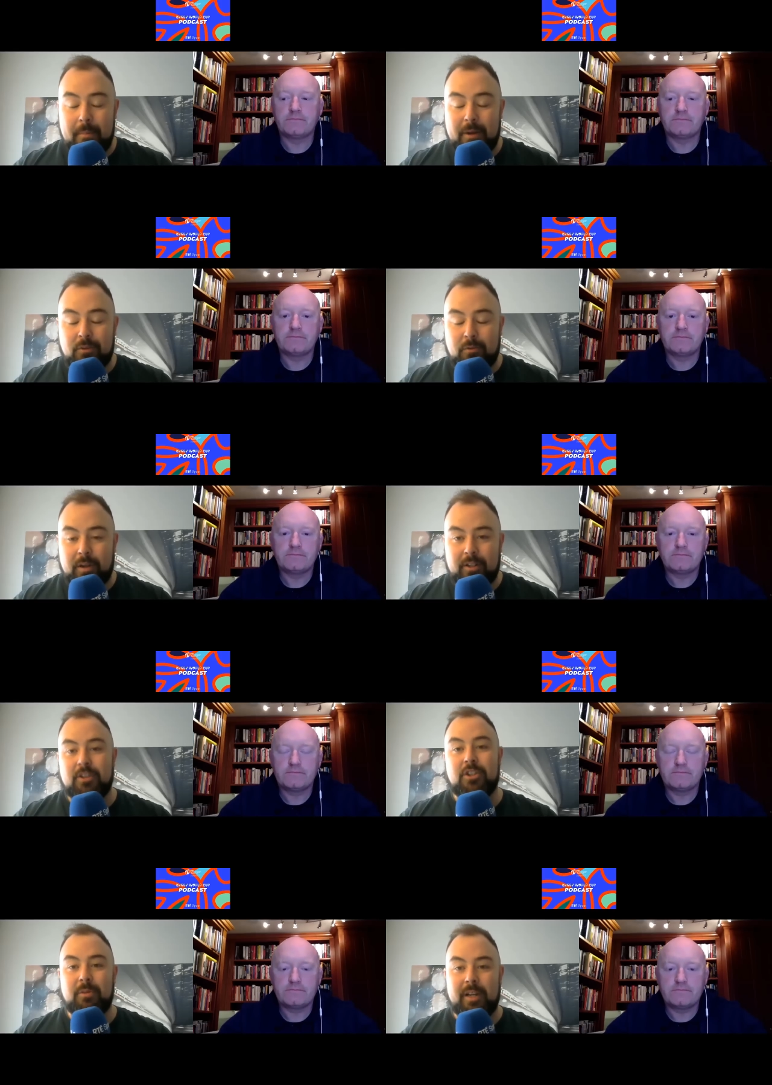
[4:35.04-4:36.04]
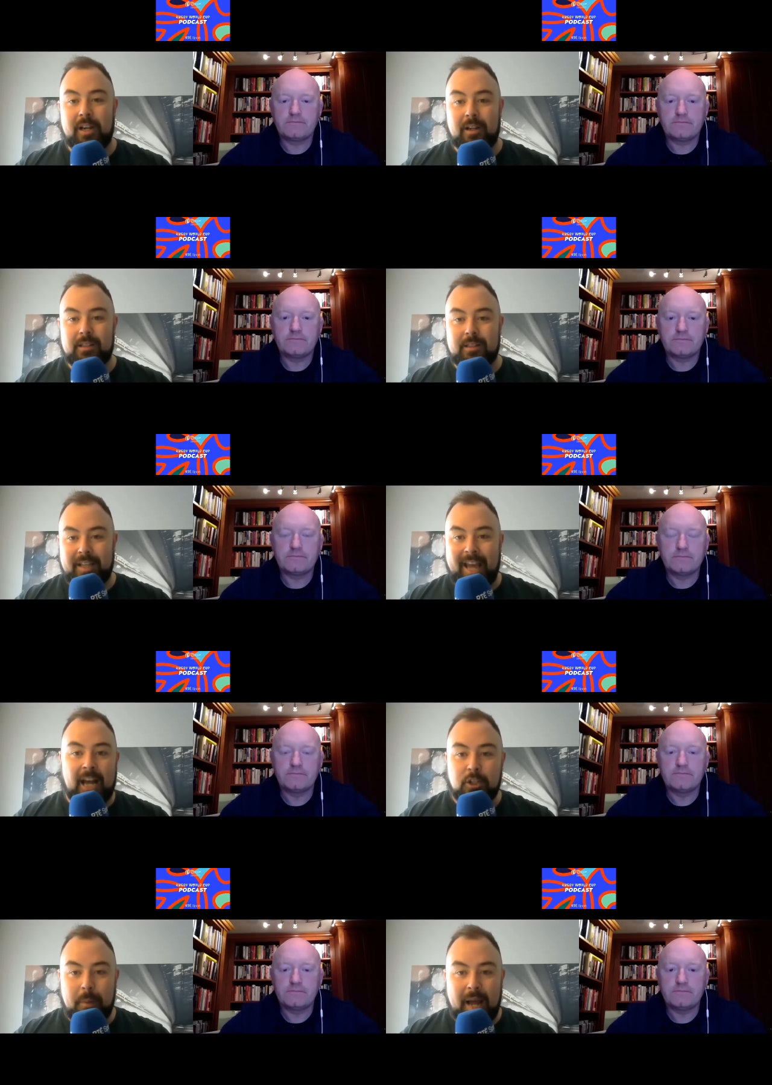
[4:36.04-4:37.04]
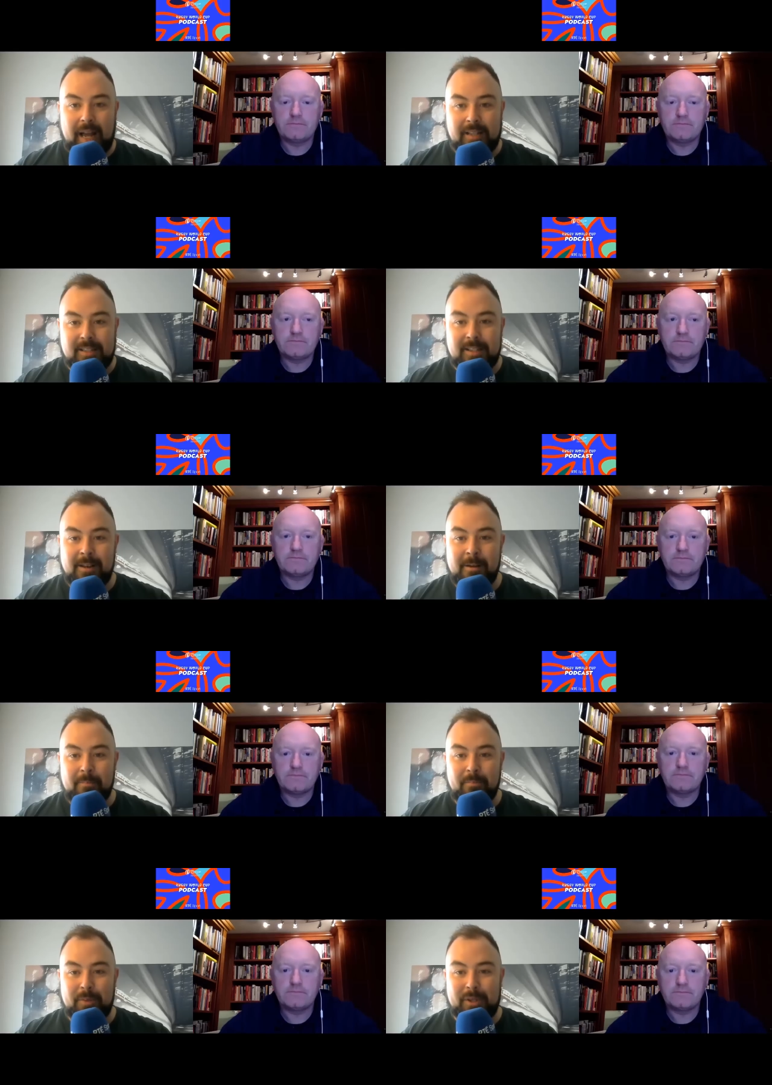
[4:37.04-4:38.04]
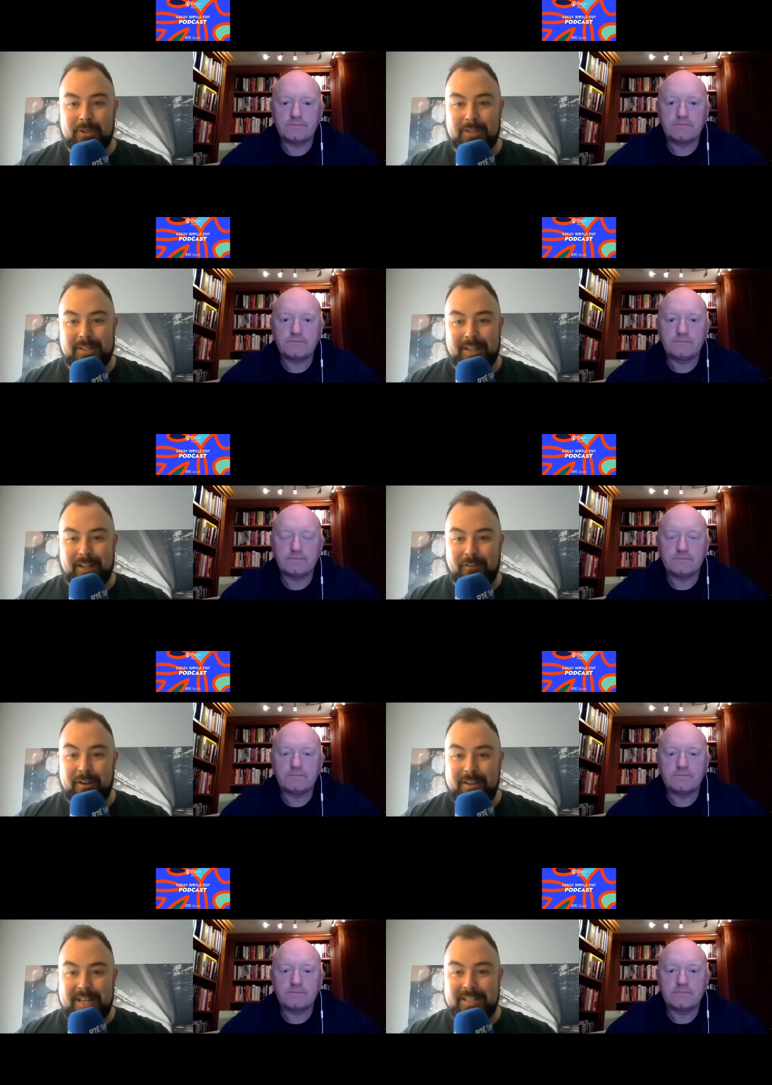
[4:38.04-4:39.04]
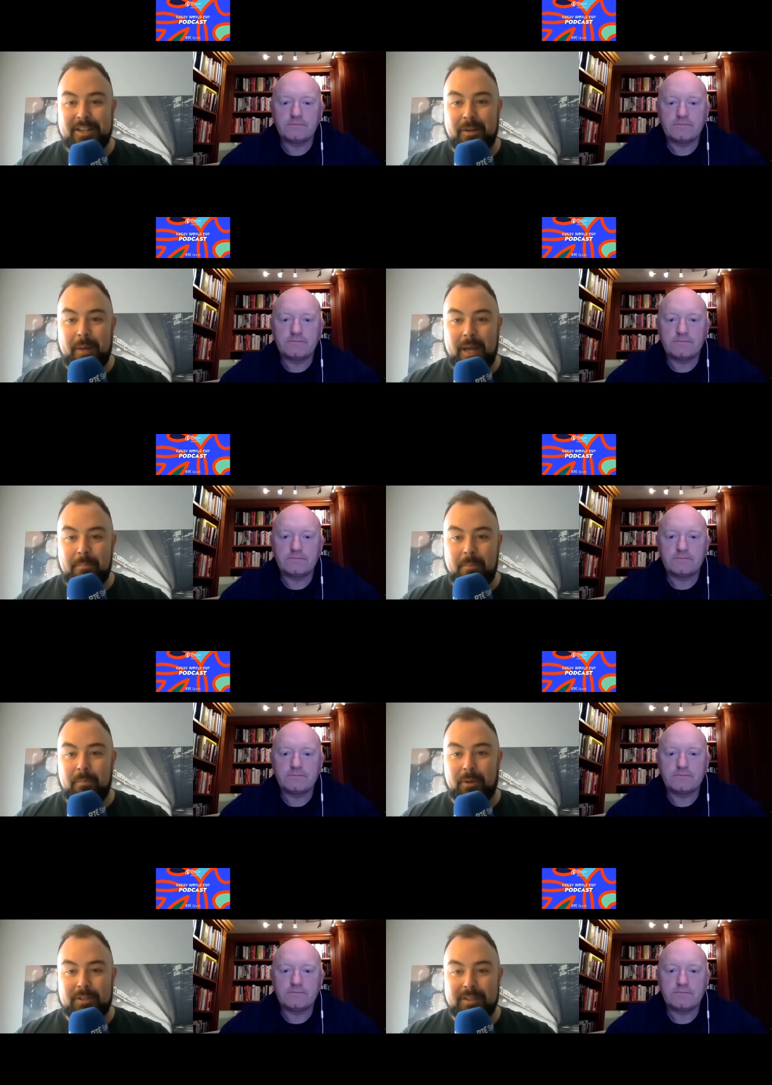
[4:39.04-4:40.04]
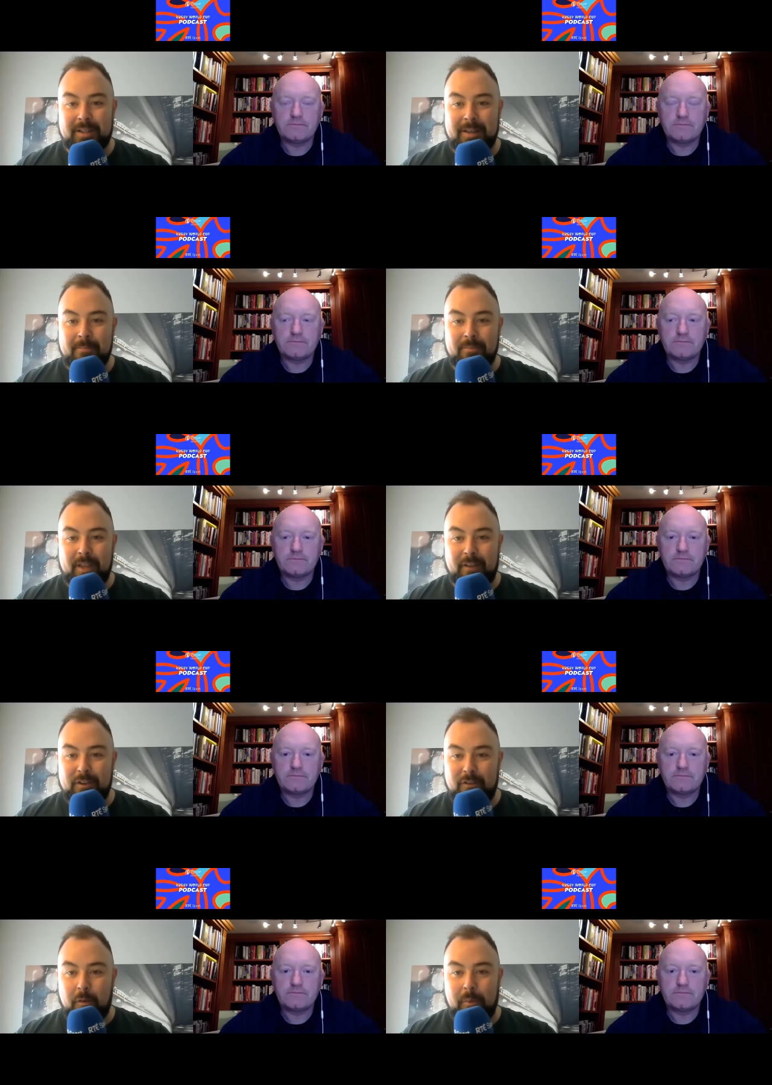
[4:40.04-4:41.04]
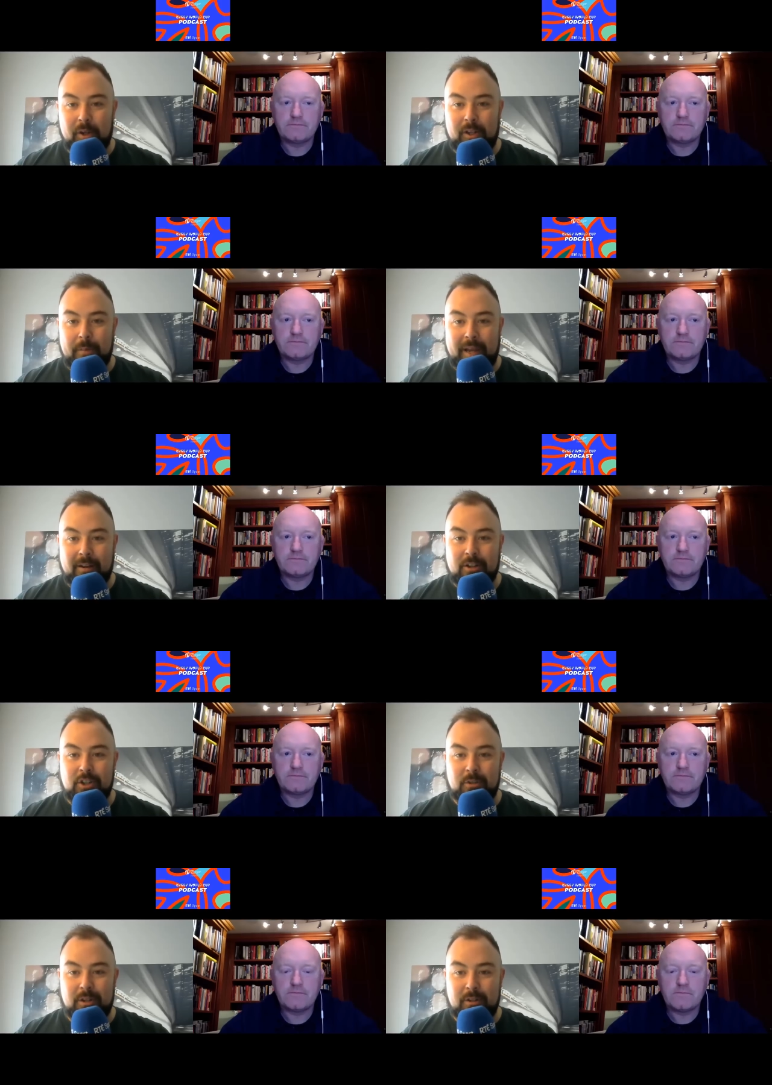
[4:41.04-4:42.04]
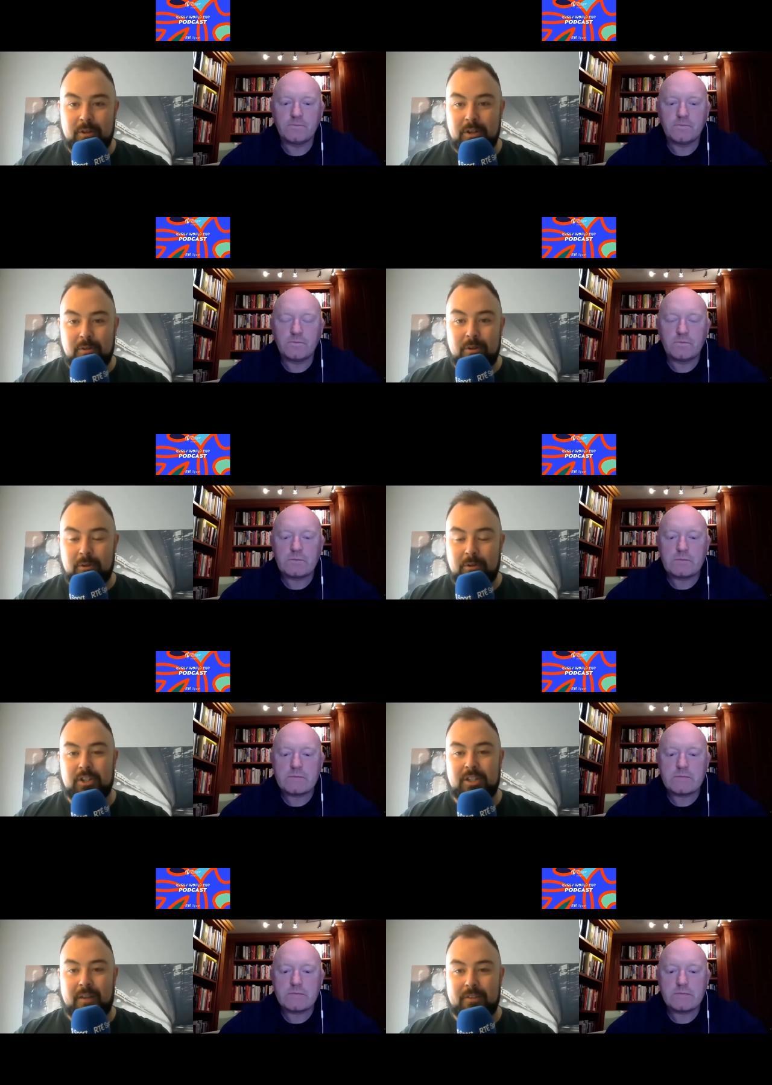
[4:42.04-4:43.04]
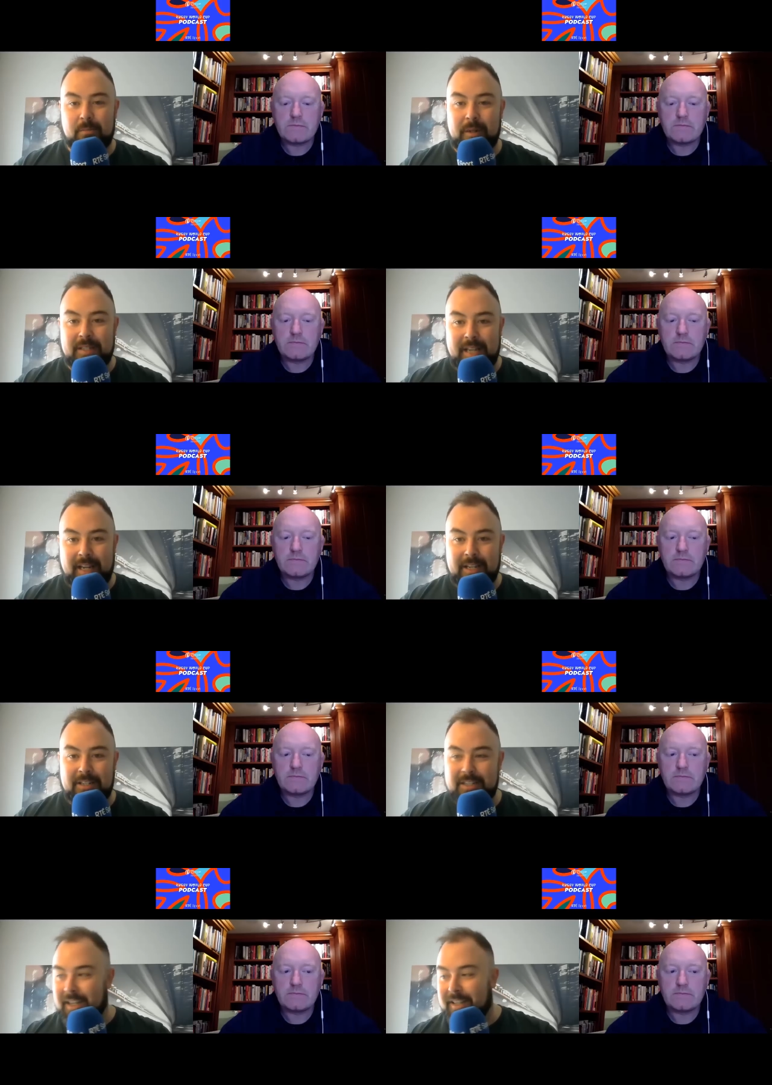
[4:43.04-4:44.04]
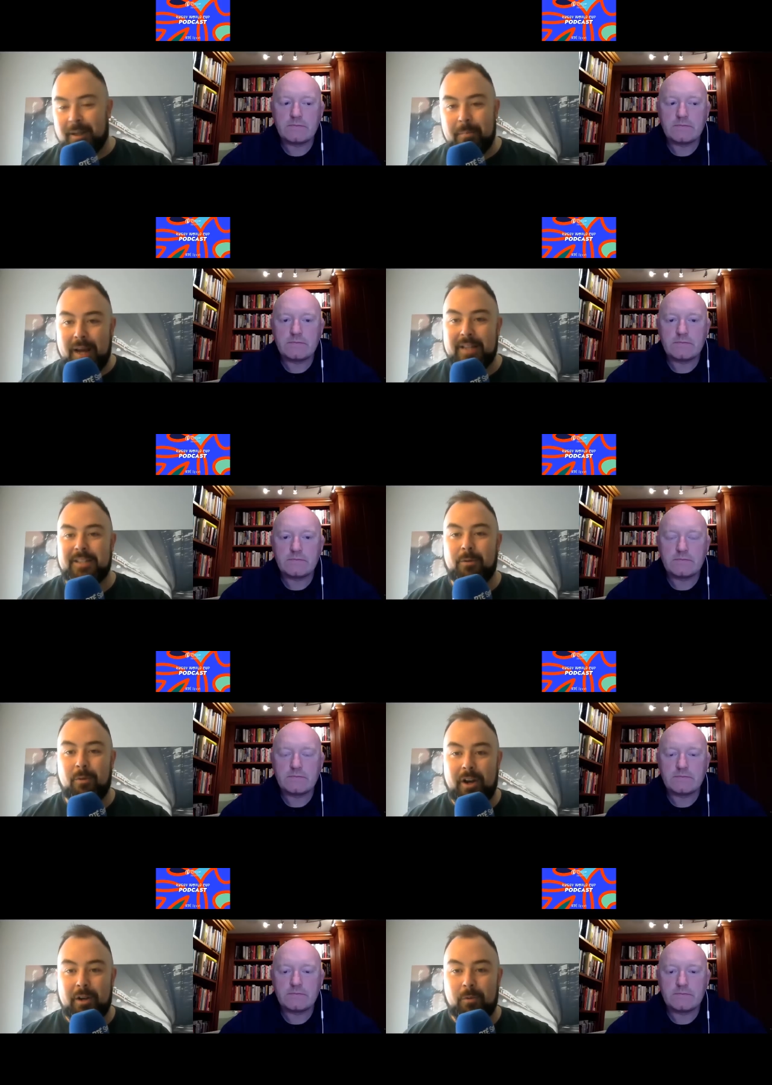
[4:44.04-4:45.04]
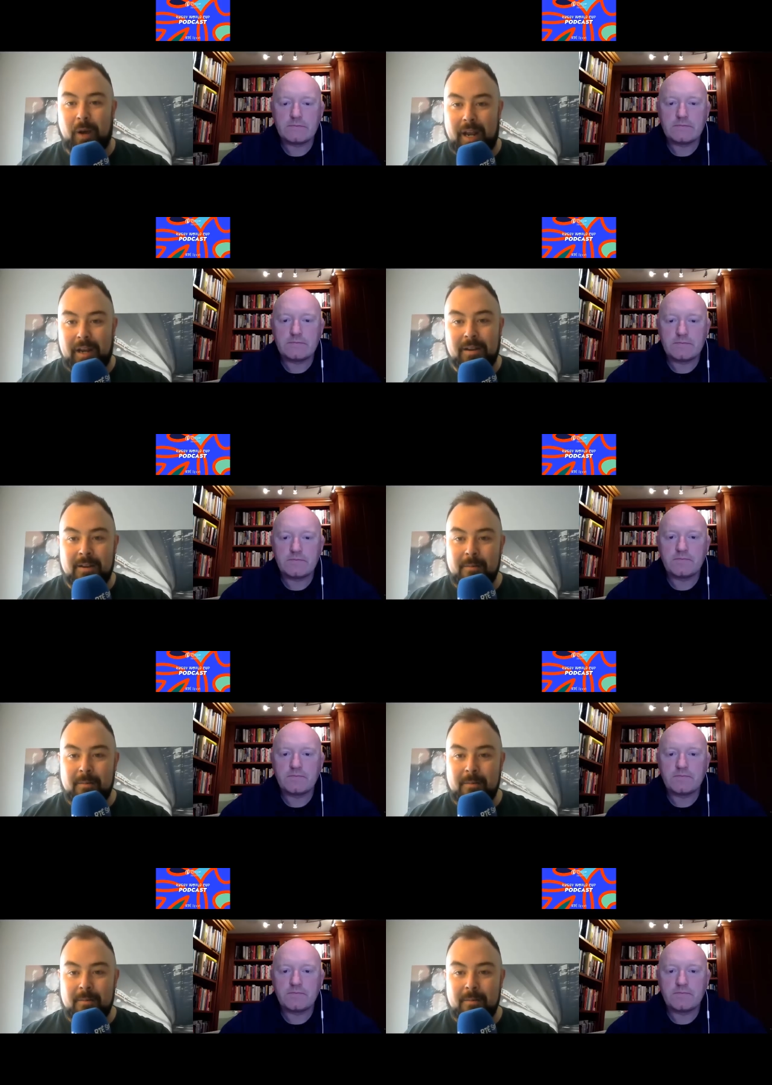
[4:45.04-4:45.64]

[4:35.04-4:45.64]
Speaker 1: amount of work they're doing on the catch pass, because it's very easy on paper, but if you have a ball coming out at you and you know, you know you just have a split second to get that pass out wide, when